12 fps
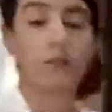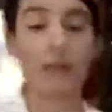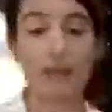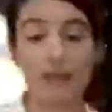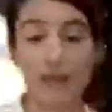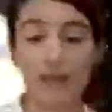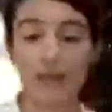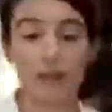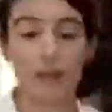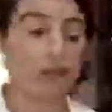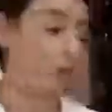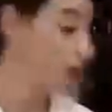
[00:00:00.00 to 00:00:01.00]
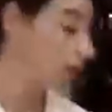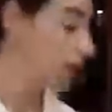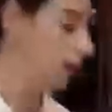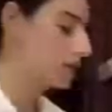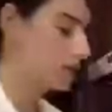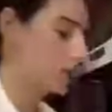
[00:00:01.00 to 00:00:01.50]
make this, usually you
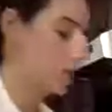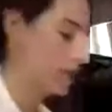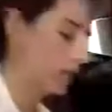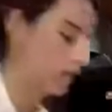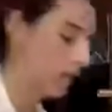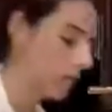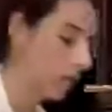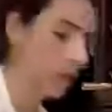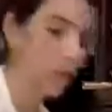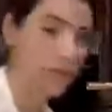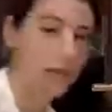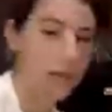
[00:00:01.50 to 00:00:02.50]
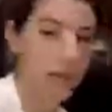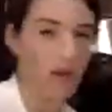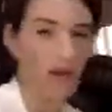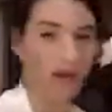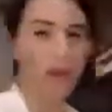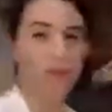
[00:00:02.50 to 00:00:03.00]
get drumsticks with the skin on
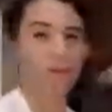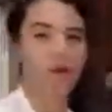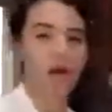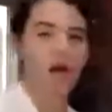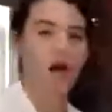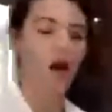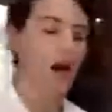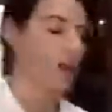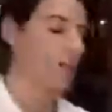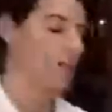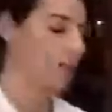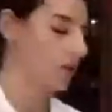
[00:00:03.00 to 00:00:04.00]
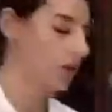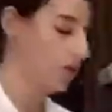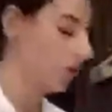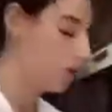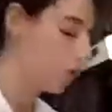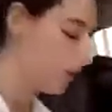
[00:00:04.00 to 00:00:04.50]
them.
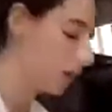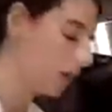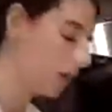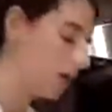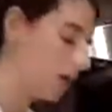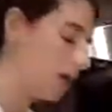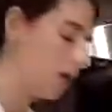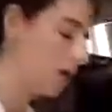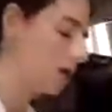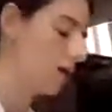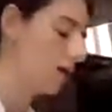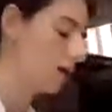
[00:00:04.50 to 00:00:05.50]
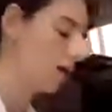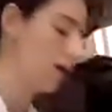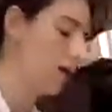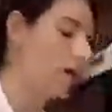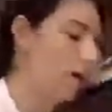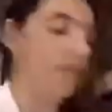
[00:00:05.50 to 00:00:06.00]
So here I
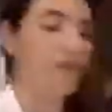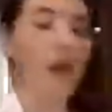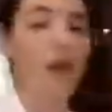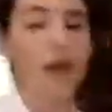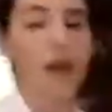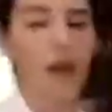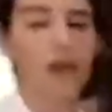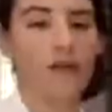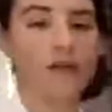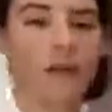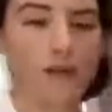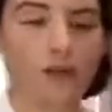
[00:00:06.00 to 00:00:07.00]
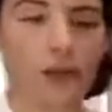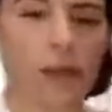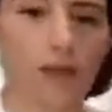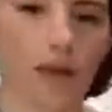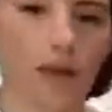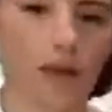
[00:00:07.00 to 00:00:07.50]
have a few
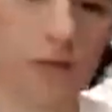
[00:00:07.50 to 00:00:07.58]
drumsticks